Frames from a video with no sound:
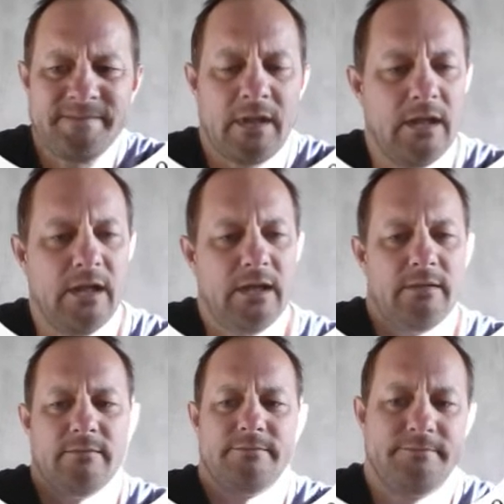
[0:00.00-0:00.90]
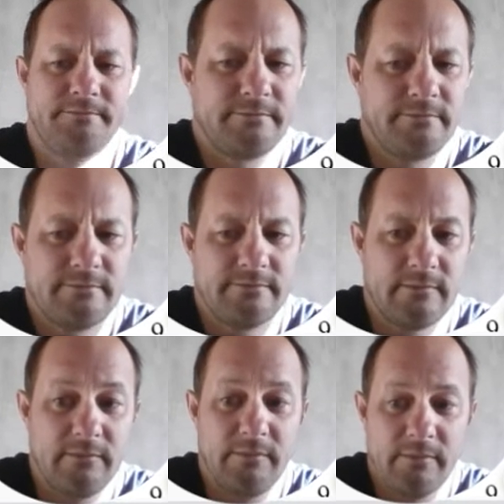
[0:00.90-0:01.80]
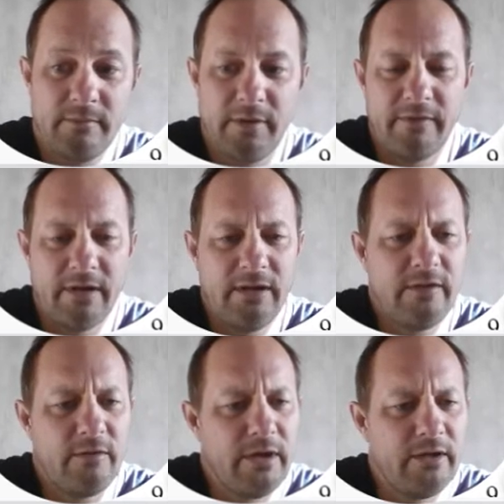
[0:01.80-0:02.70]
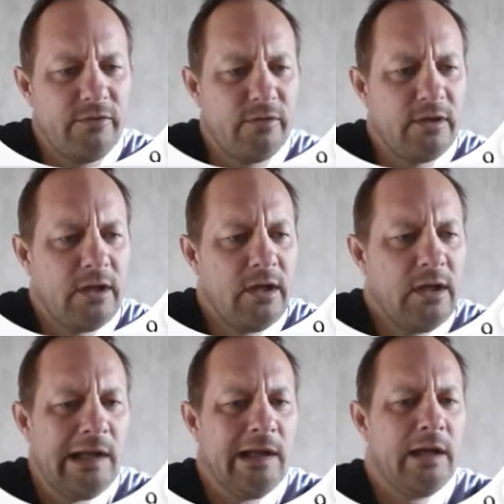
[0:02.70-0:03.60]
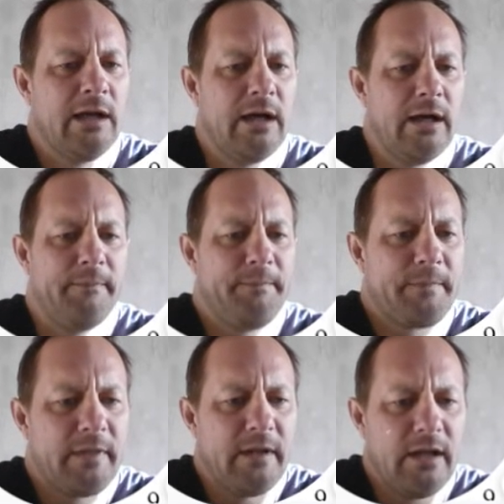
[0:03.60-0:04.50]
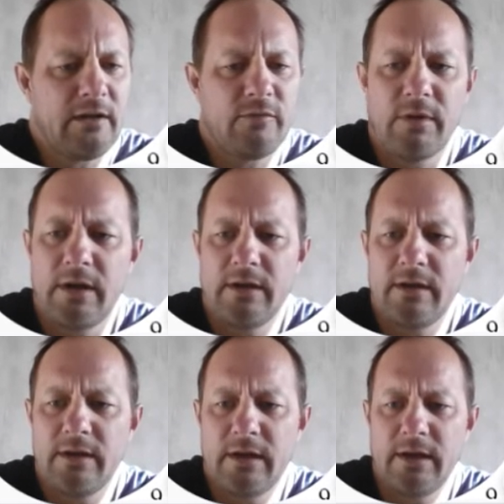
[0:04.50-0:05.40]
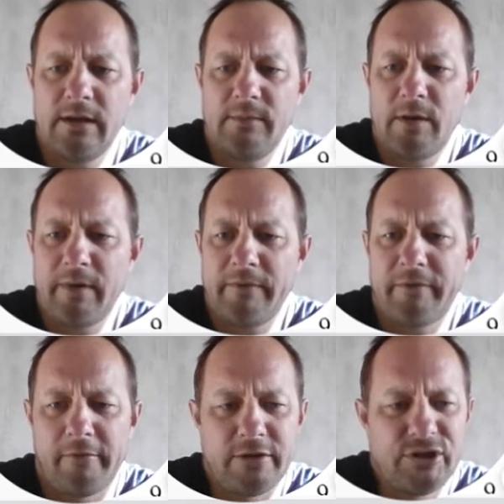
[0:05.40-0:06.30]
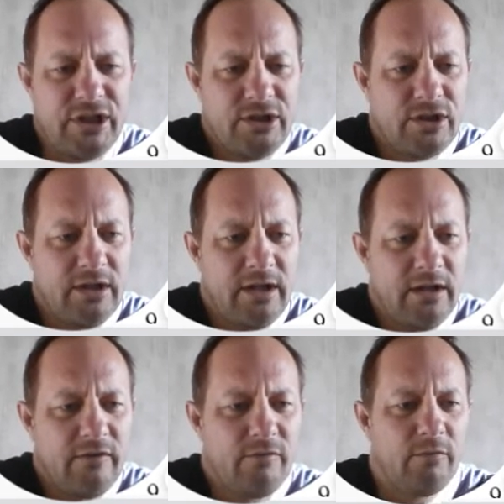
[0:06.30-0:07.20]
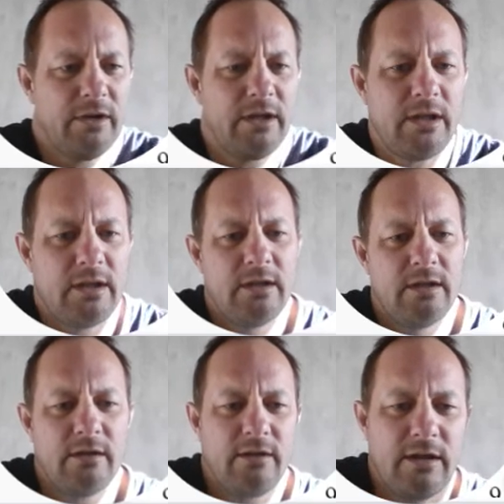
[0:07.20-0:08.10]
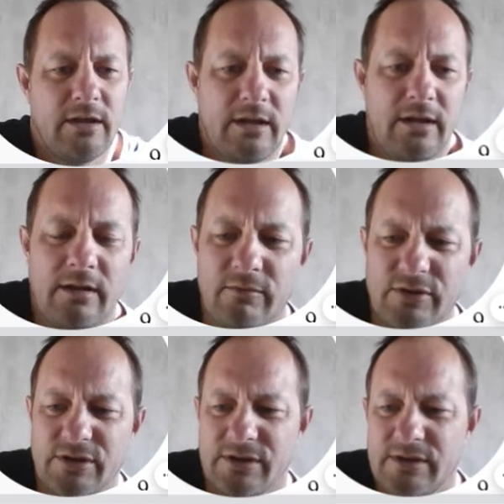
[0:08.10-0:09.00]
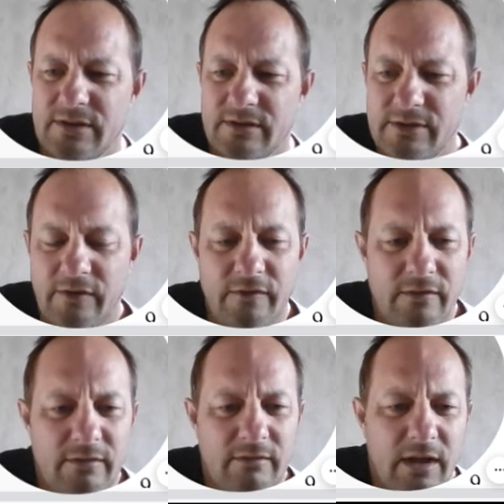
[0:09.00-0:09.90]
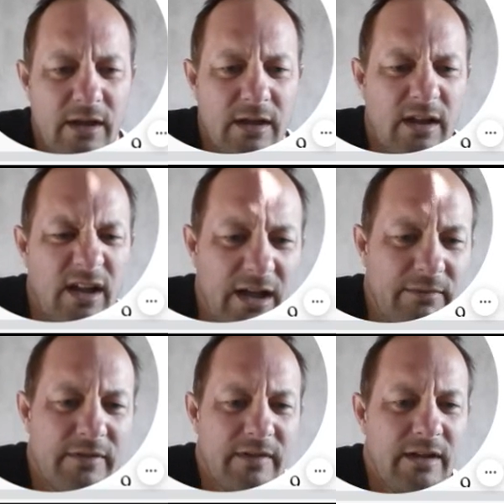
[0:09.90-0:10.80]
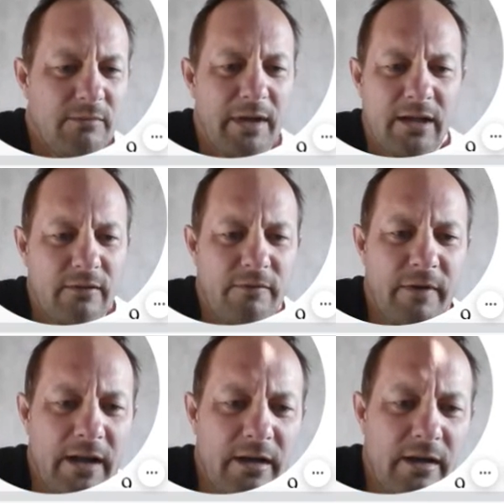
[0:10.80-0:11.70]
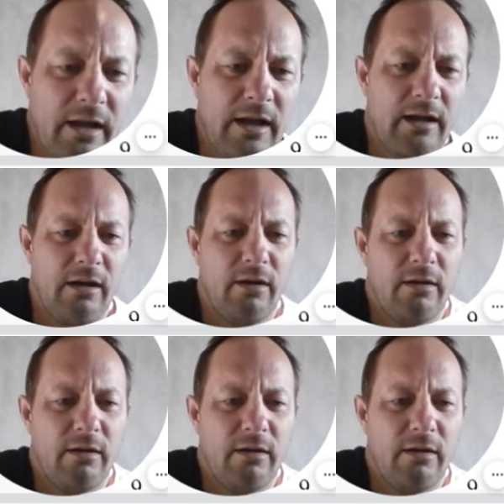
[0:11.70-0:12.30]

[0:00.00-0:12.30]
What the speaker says: Bit of an easier way to do it. The next one, I'm up for rejection next week, okay, which is just levity, making fun and